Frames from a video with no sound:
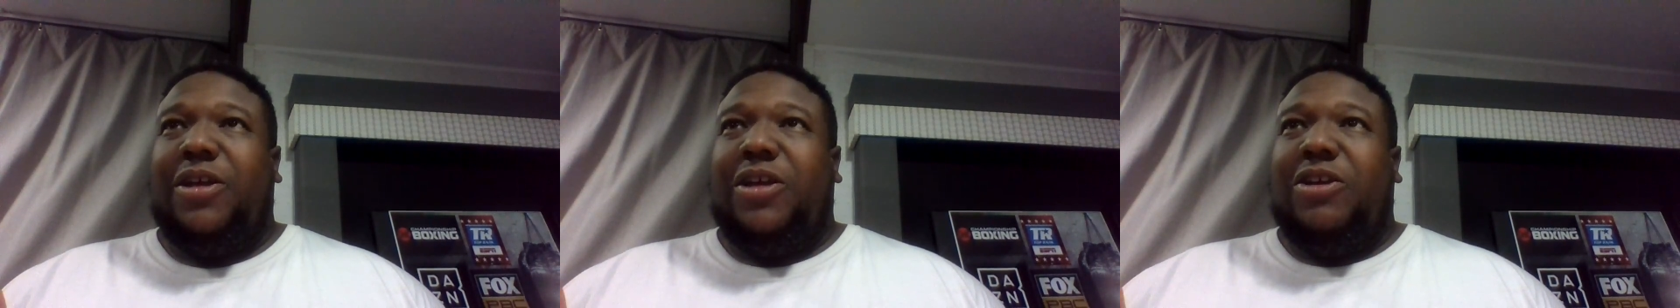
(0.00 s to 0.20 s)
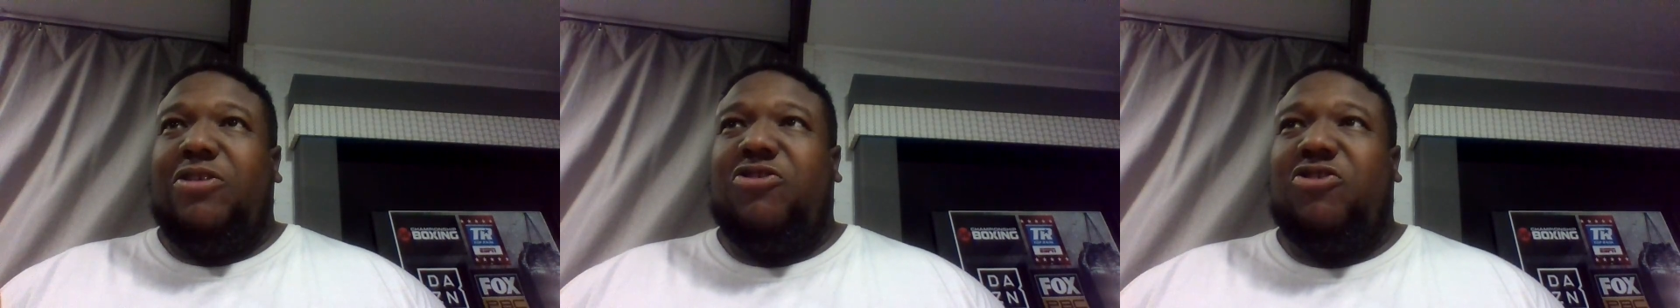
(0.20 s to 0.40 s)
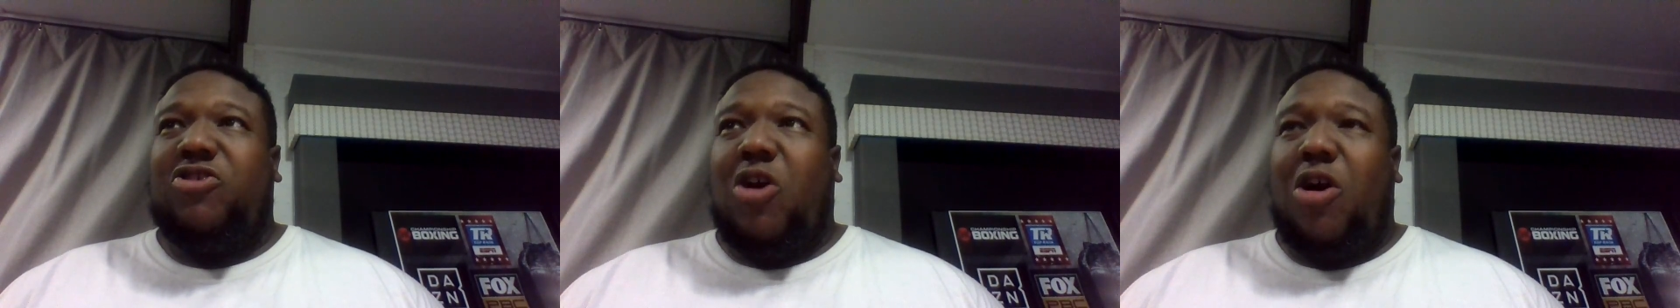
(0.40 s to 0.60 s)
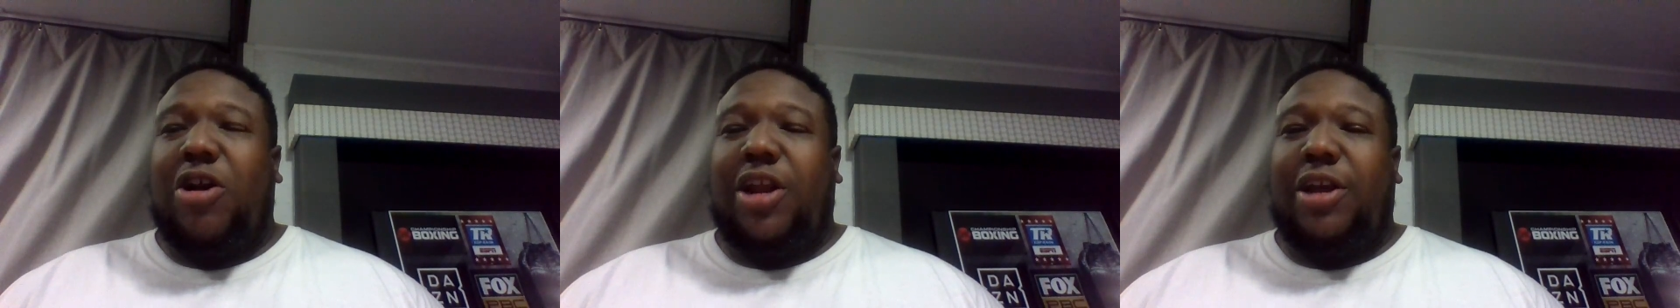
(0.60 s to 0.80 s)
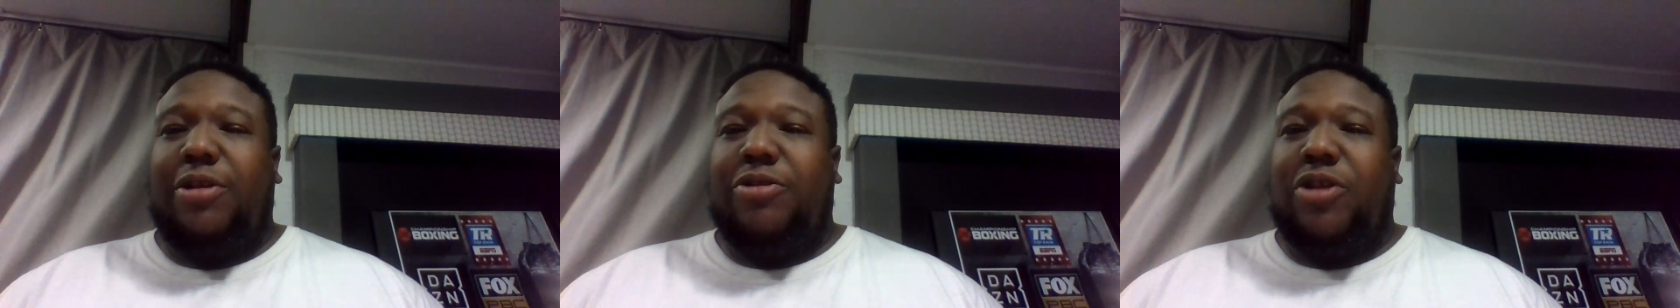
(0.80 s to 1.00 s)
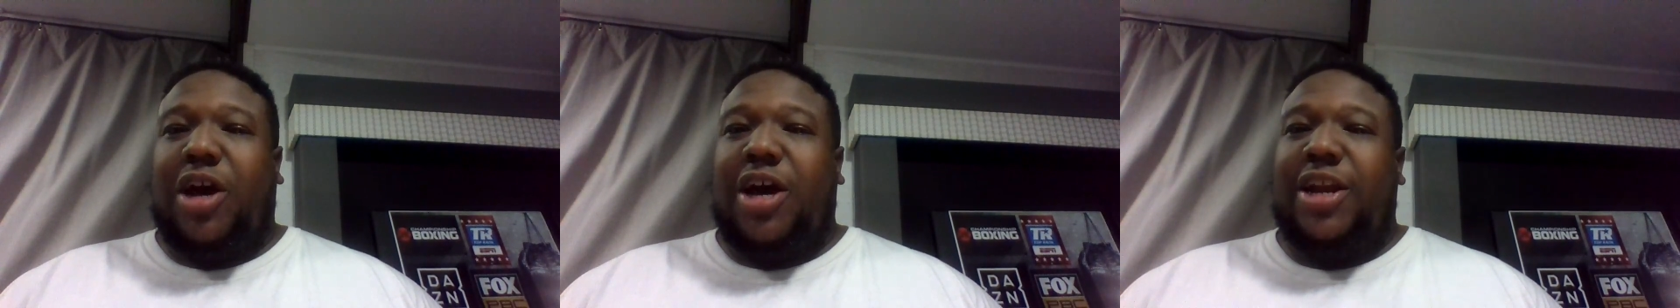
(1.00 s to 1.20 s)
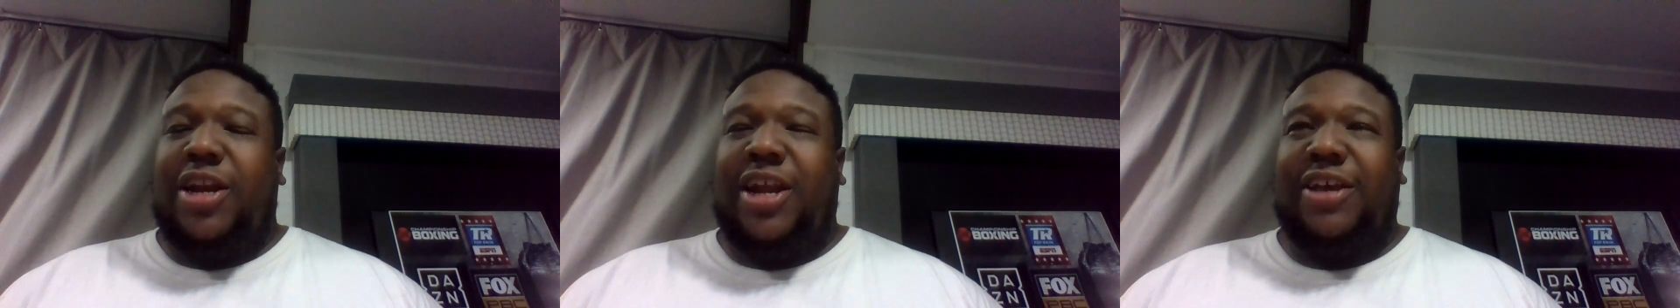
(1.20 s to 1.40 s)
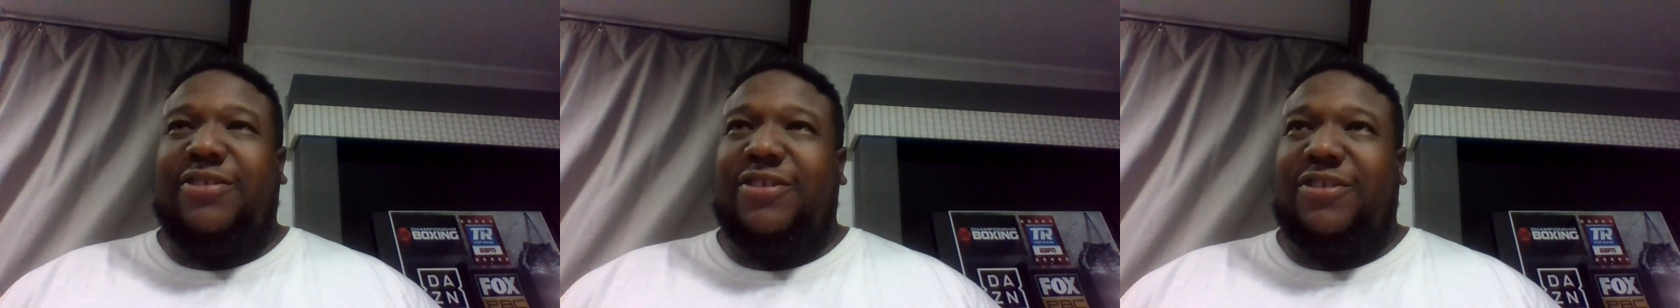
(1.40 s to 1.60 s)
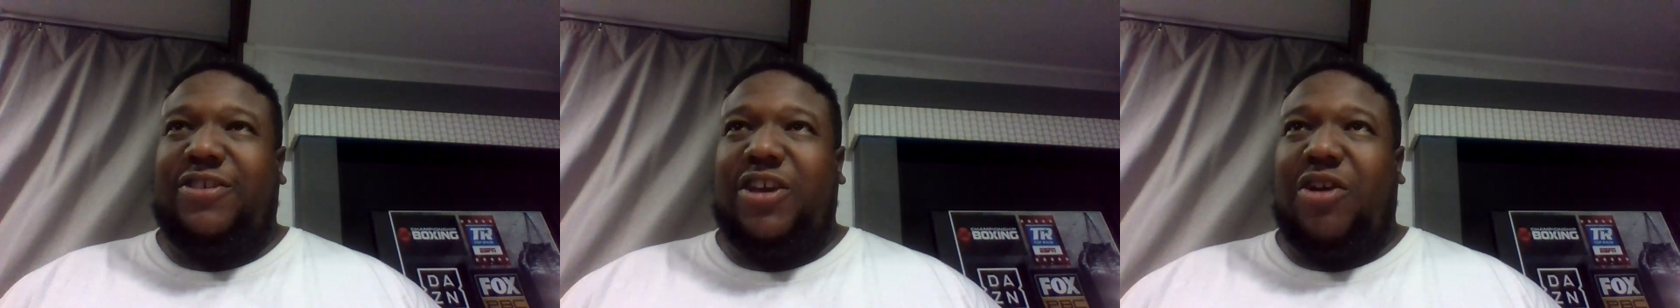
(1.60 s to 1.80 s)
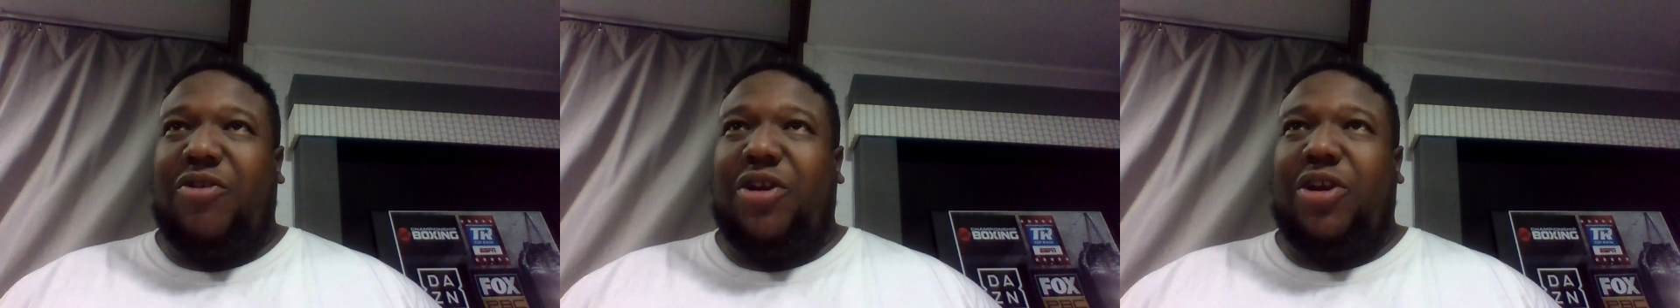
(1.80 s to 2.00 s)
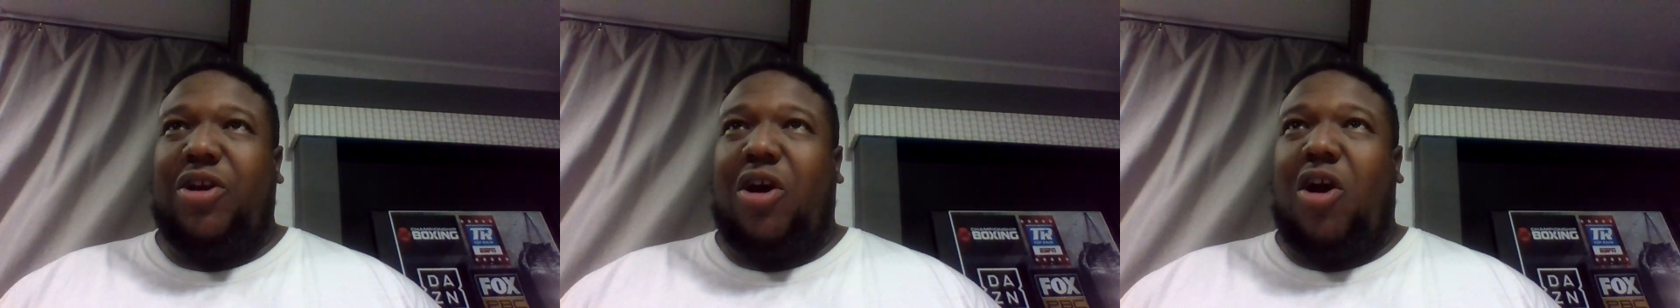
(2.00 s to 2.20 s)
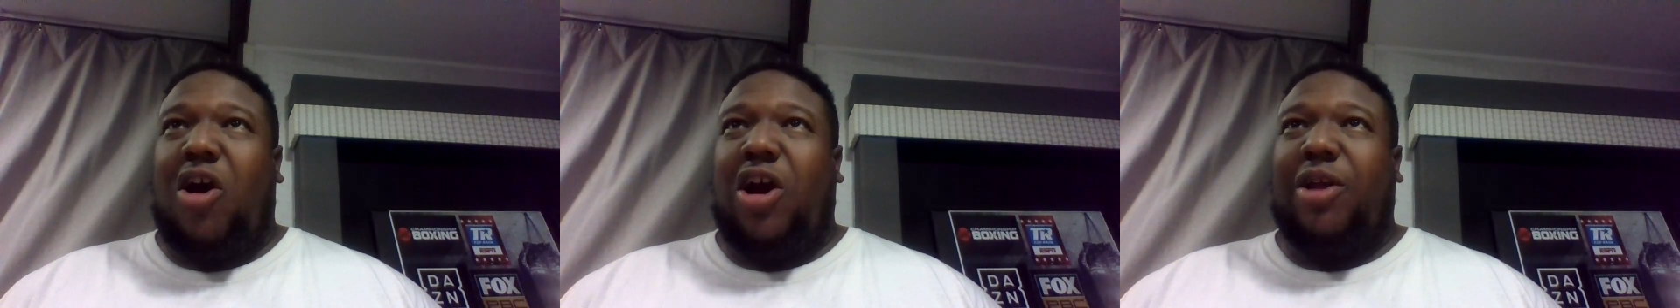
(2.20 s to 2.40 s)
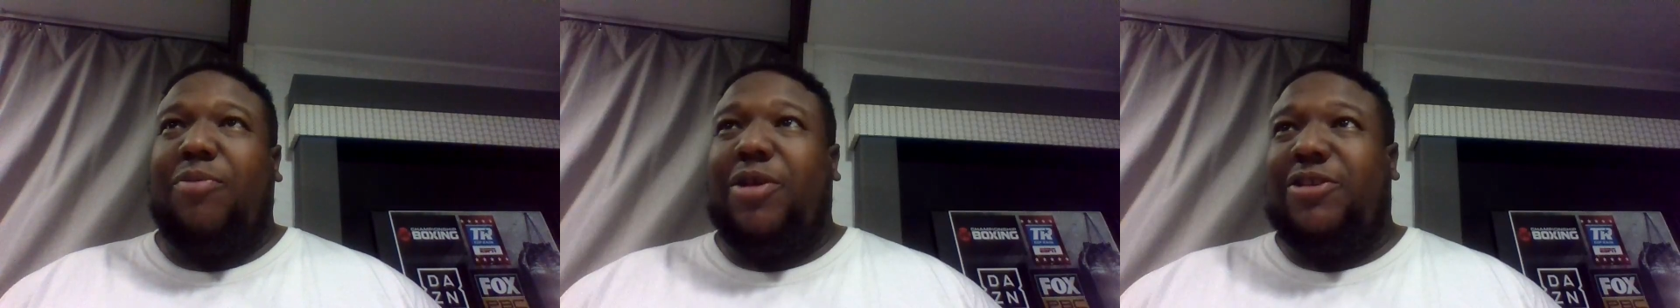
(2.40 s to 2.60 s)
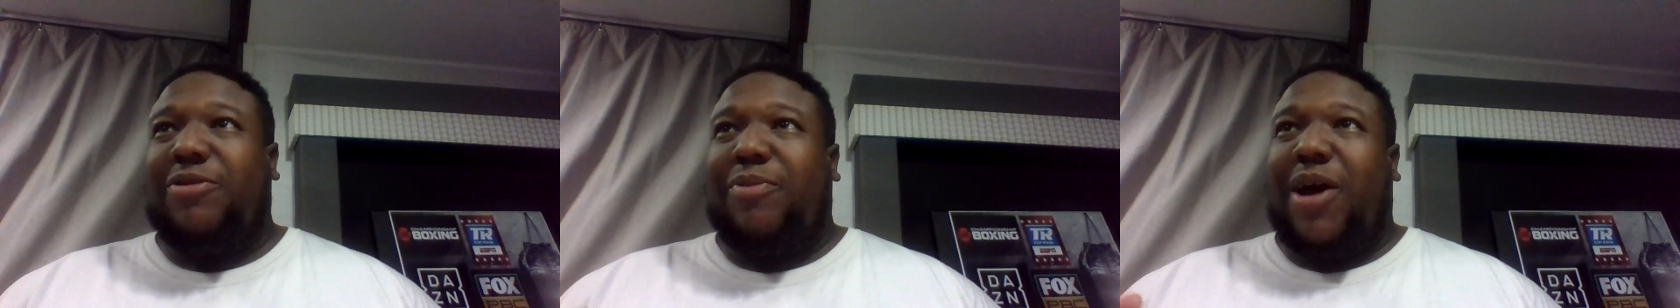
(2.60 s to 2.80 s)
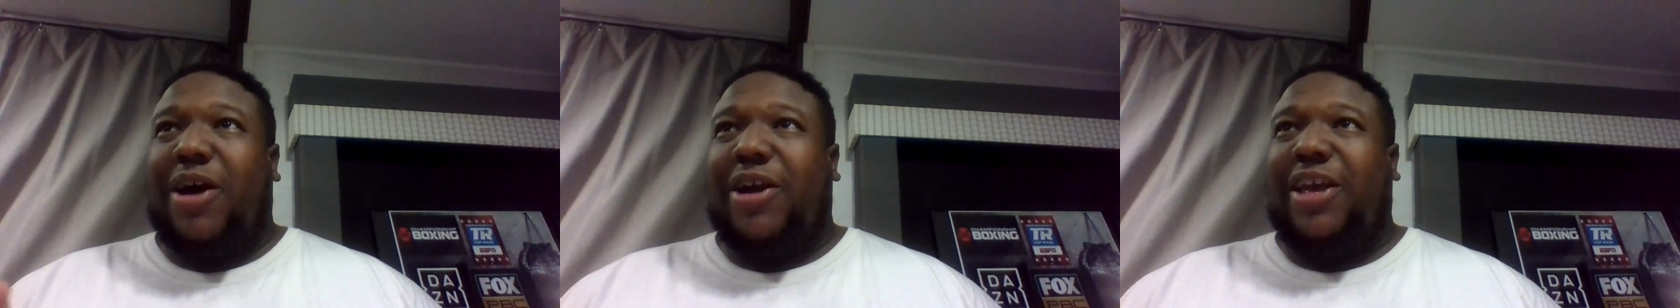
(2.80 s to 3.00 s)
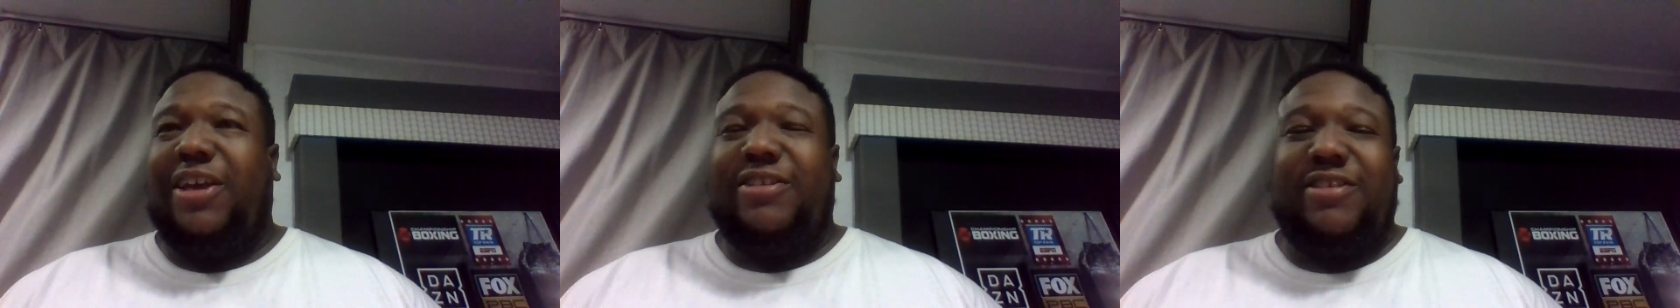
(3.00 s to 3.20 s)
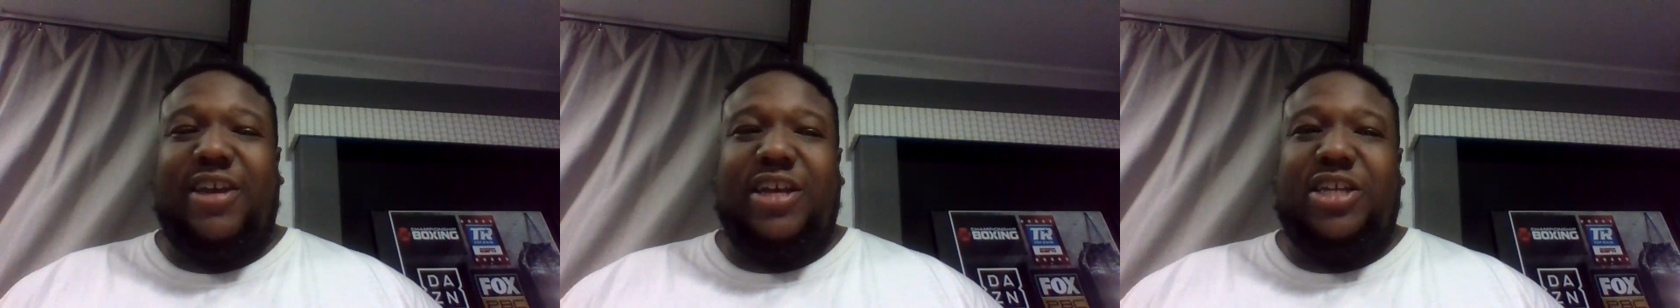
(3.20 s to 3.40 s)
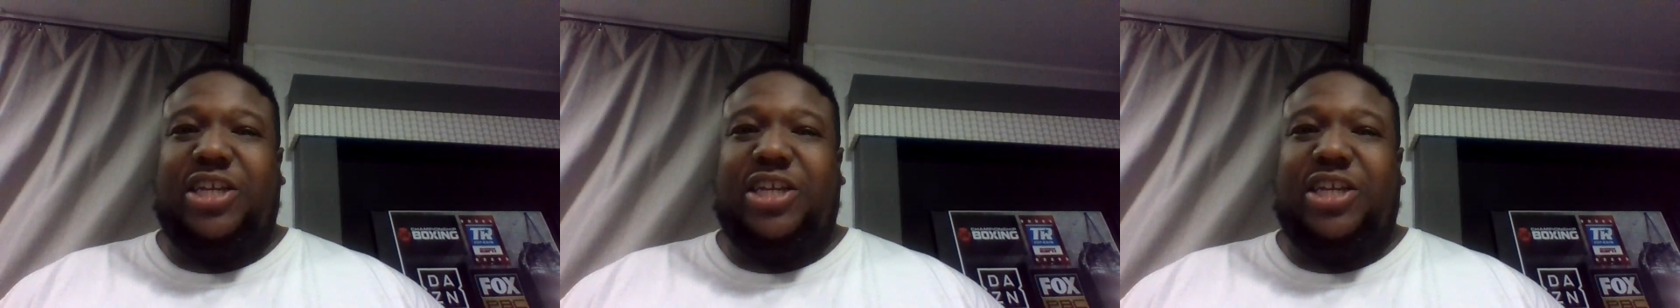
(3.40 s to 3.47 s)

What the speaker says: starting unnecessary arguments about he said,